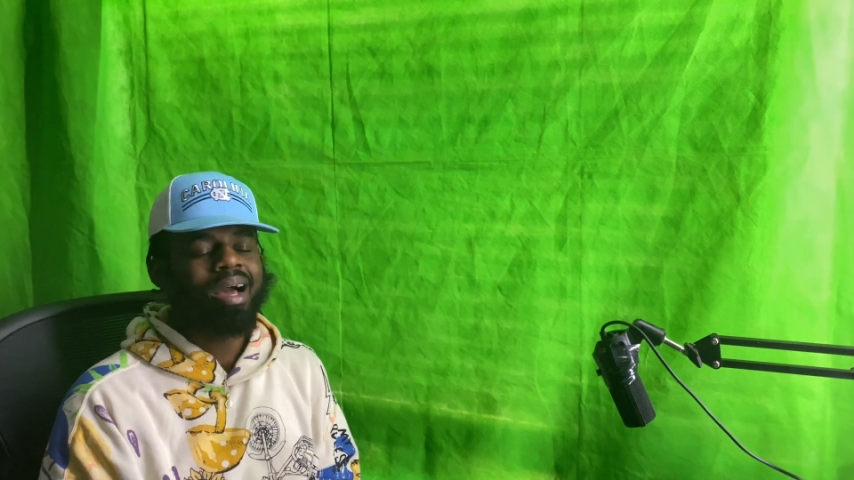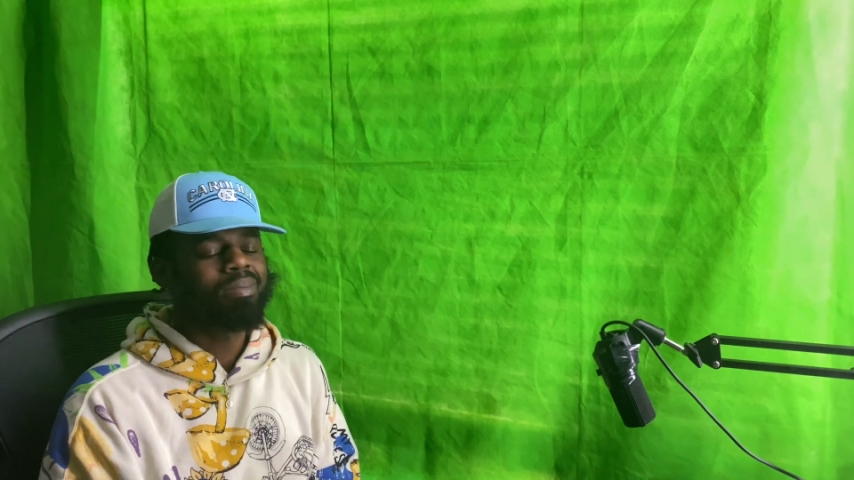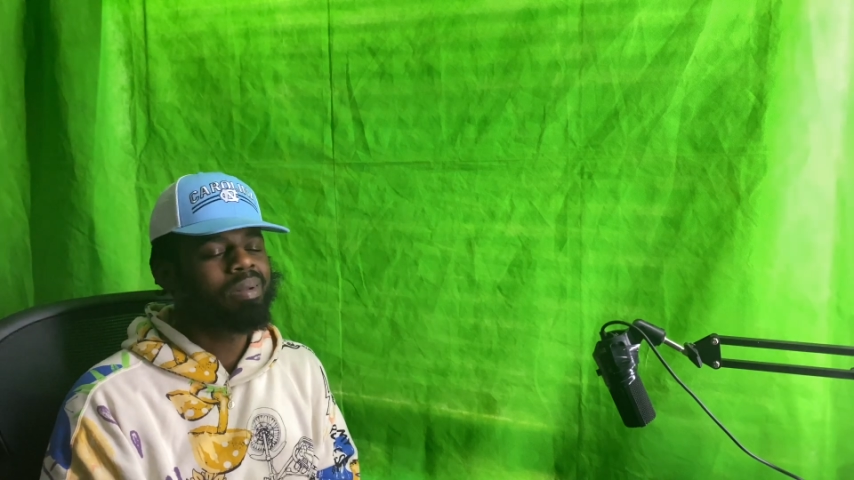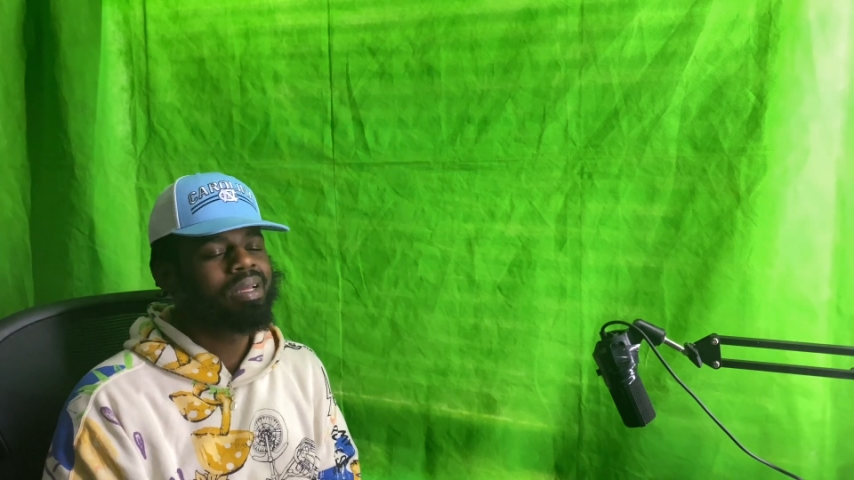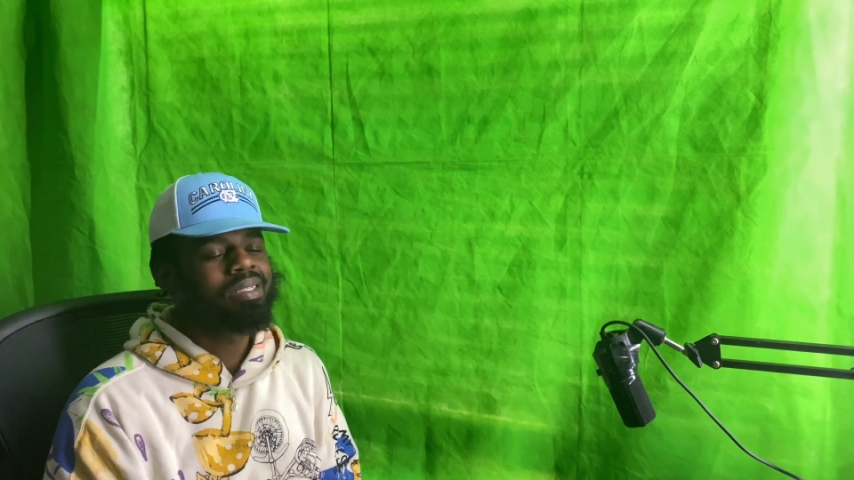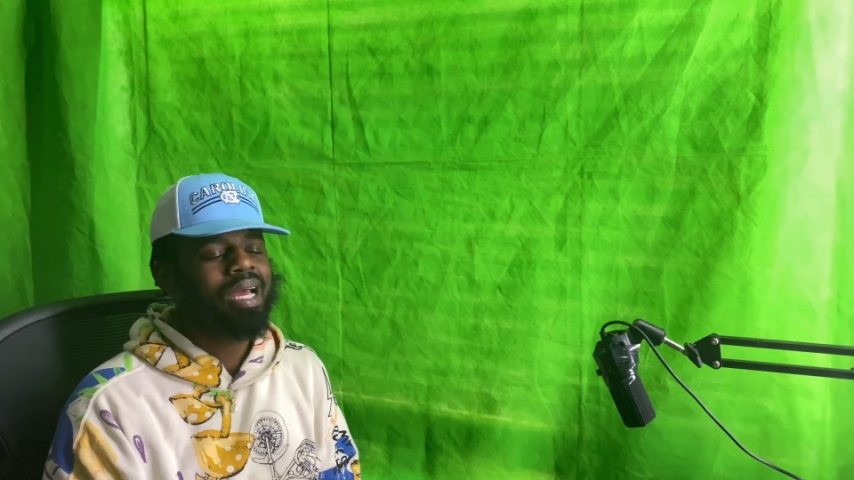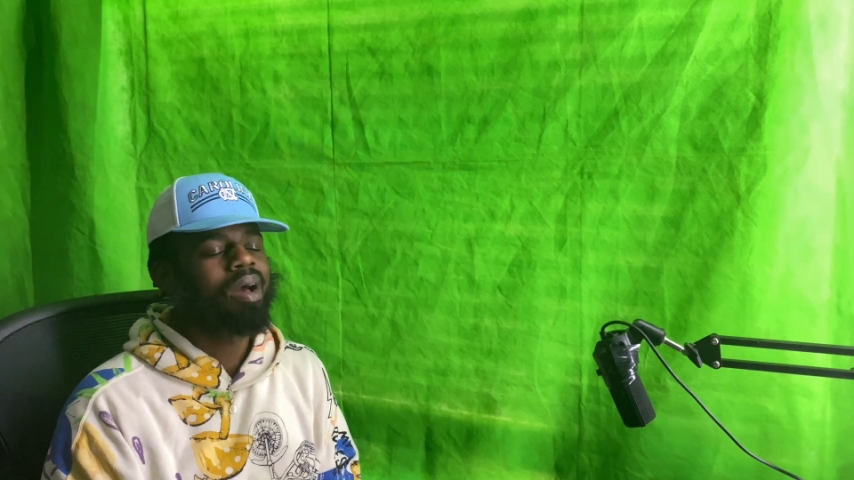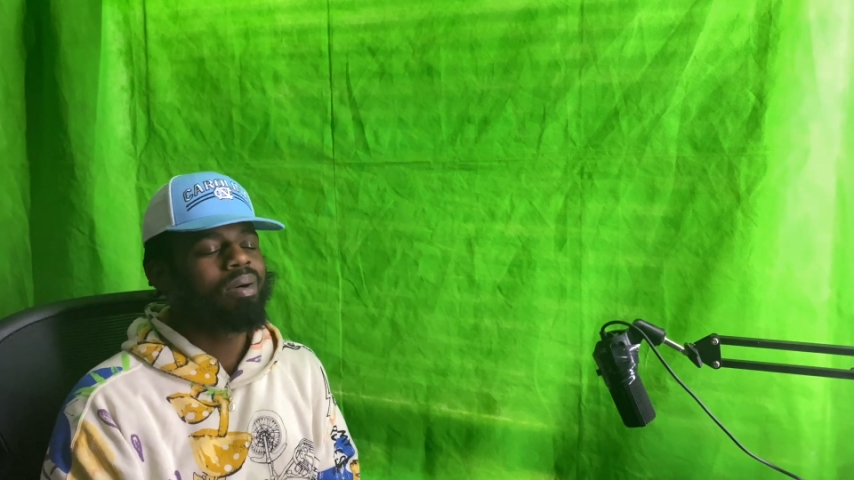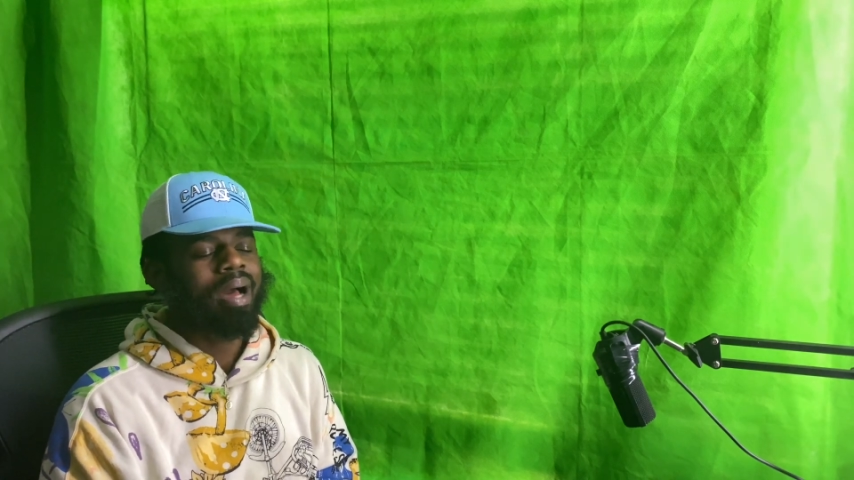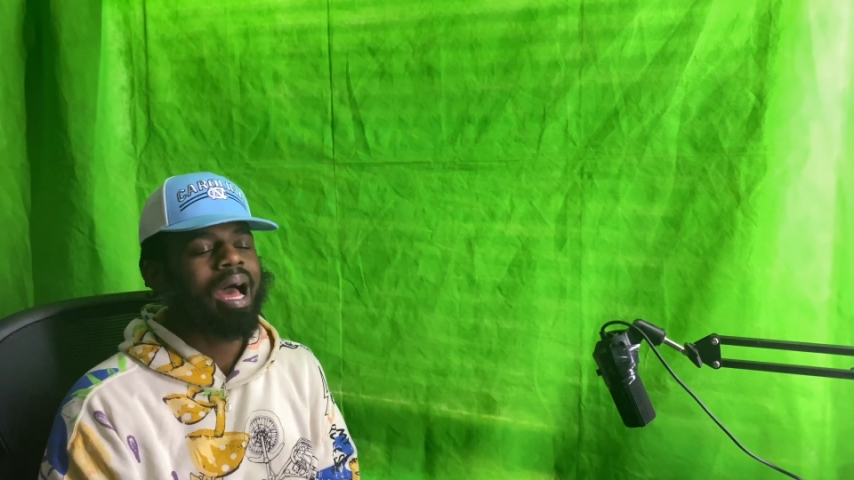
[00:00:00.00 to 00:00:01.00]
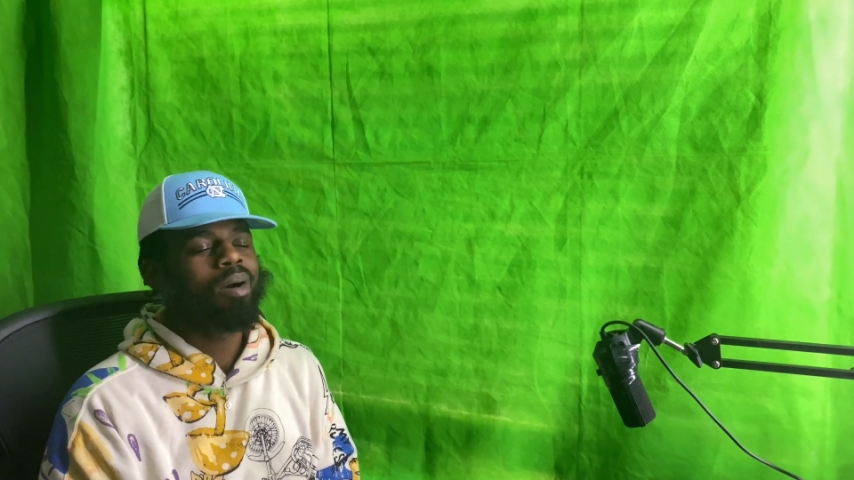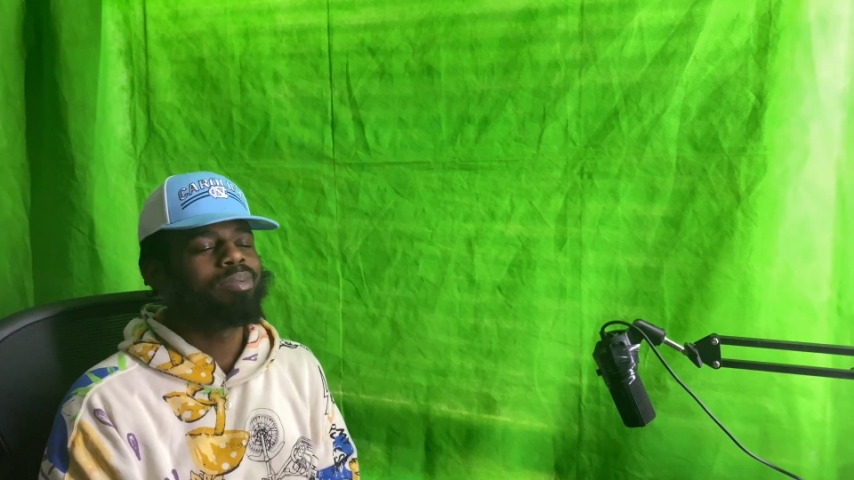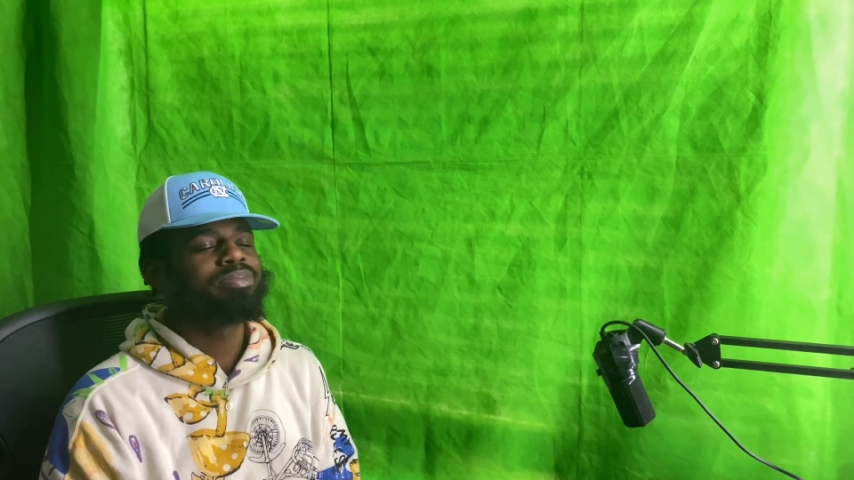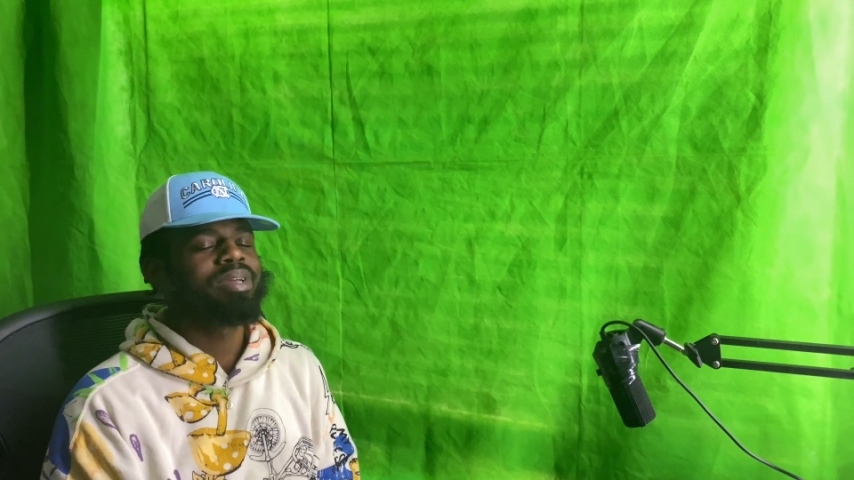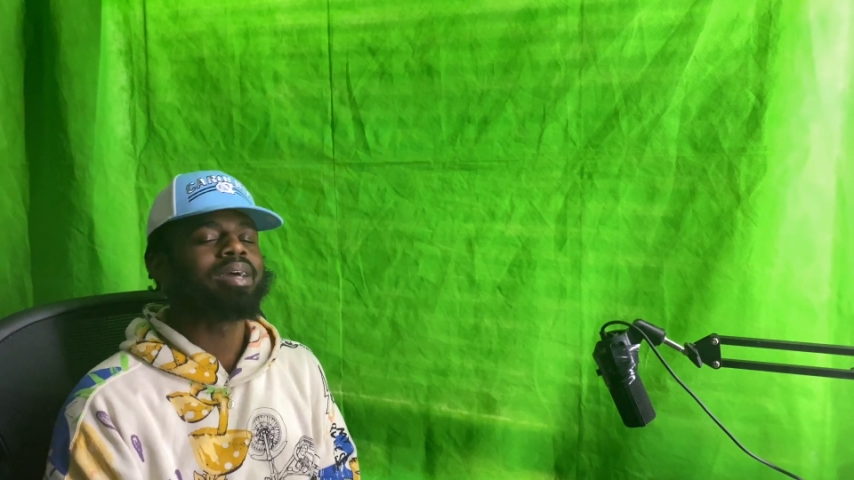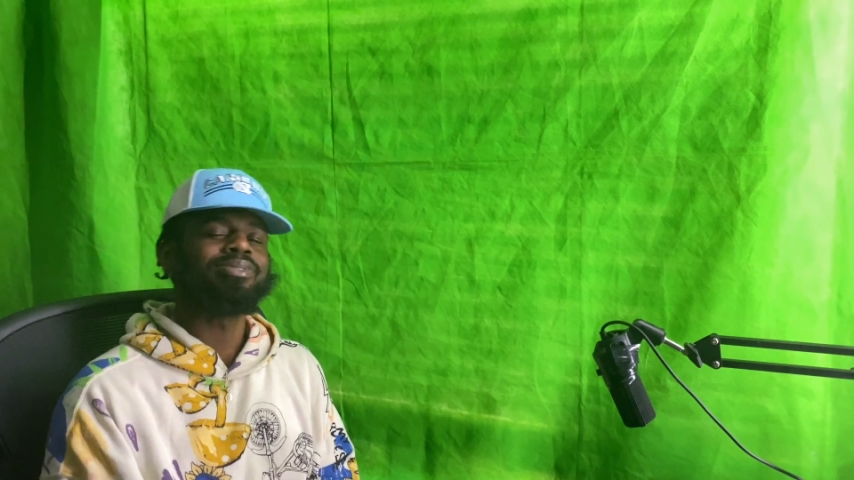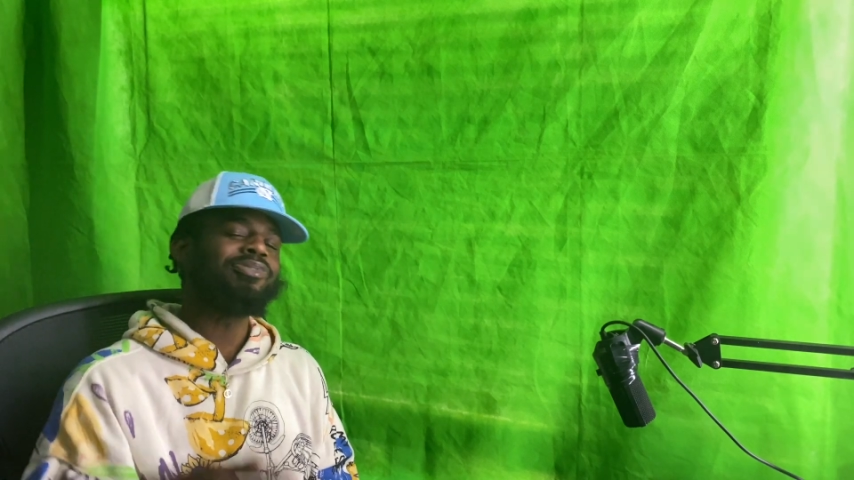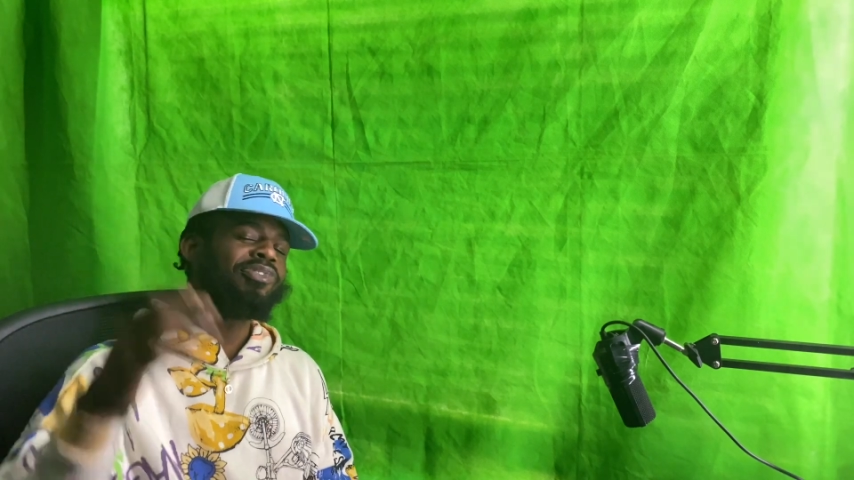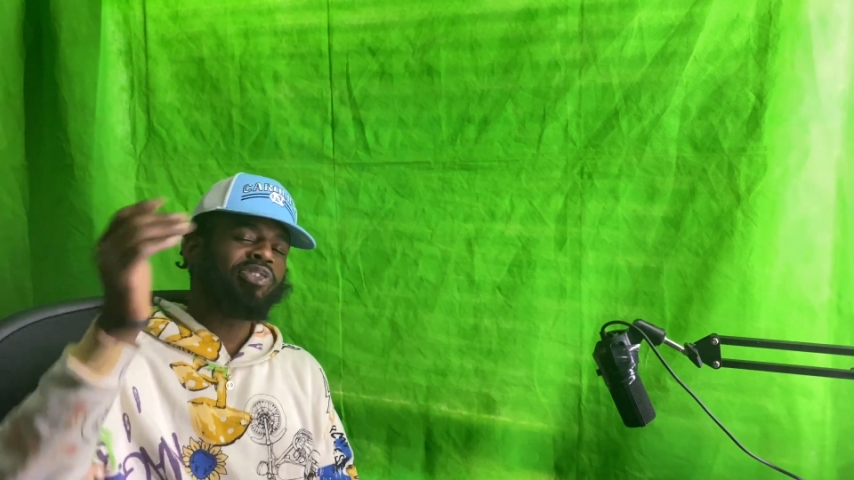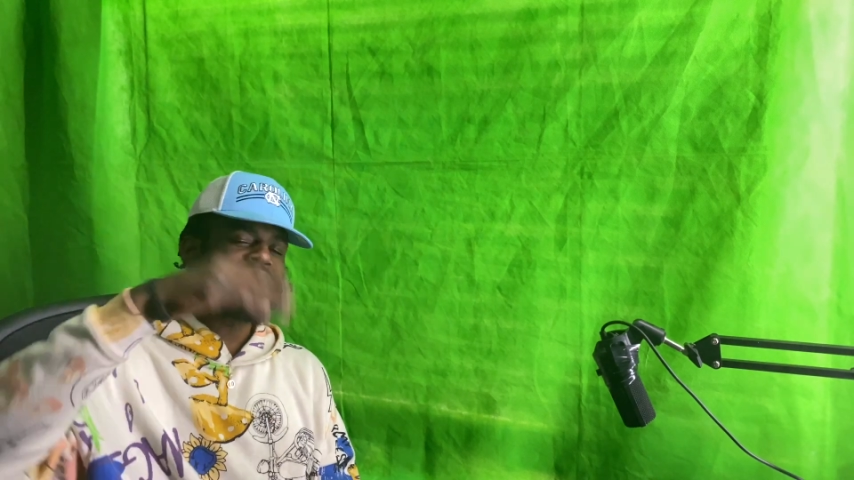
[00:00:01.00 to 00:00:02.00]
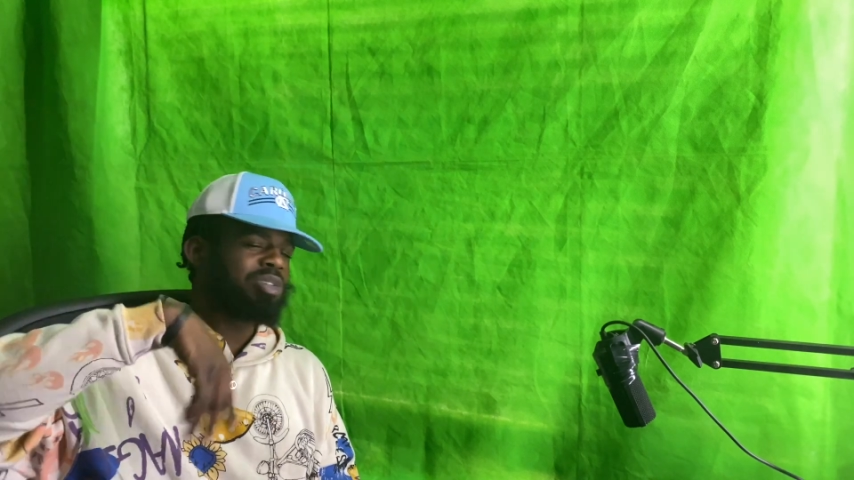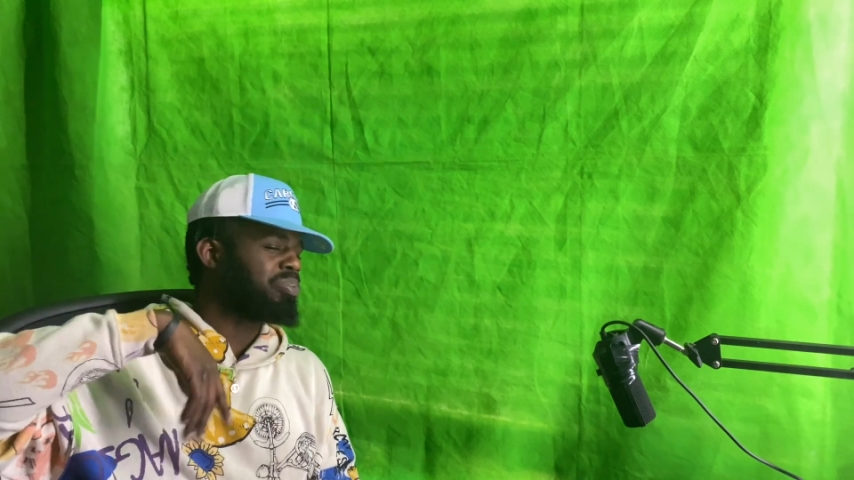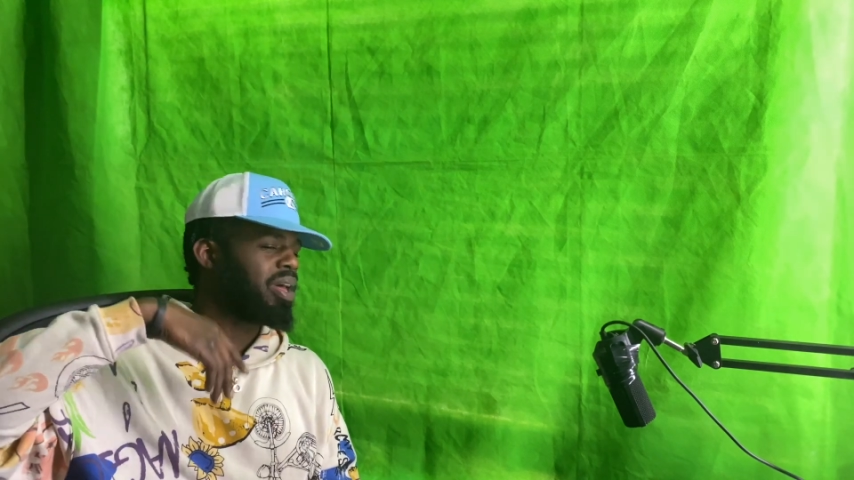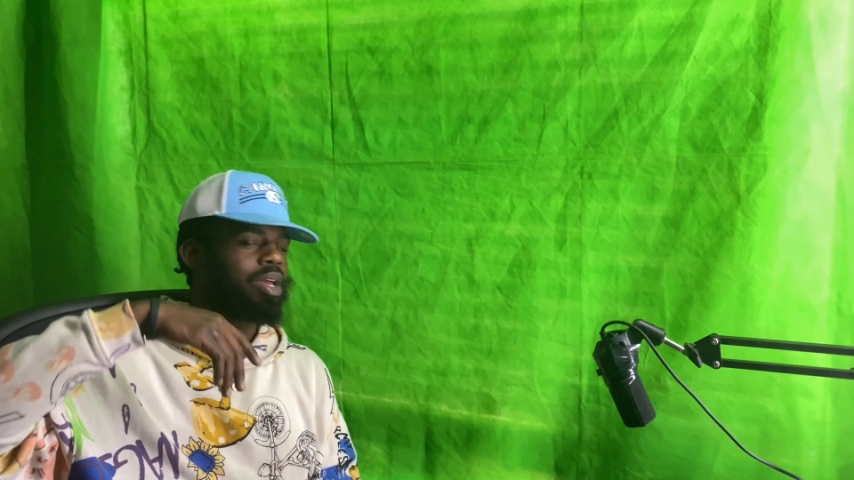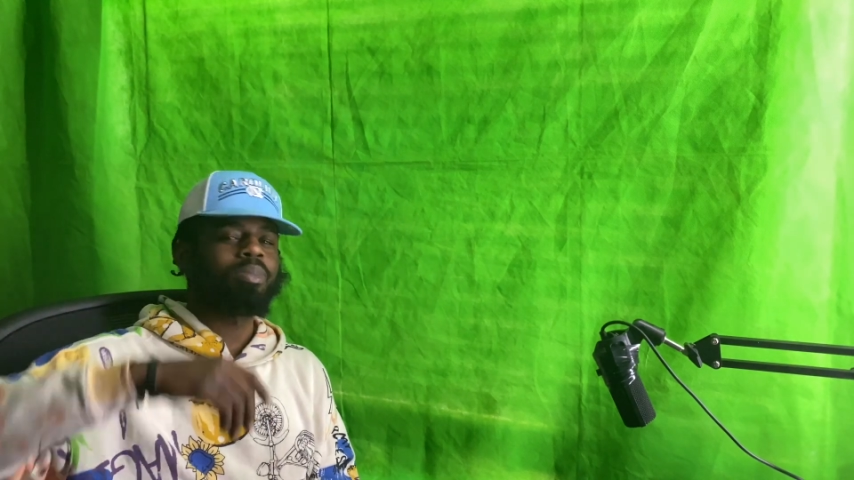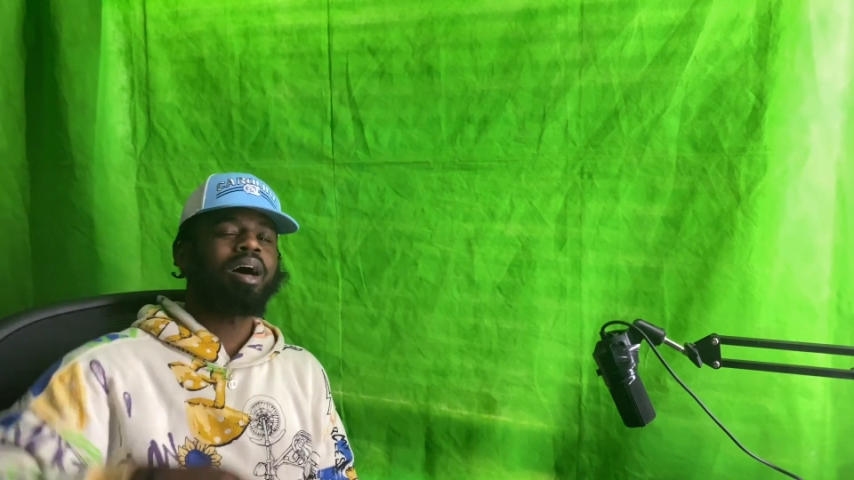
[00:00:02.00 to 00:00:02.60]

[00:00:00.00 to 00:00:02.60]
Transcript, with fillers: I can play child albums like fuck with this player.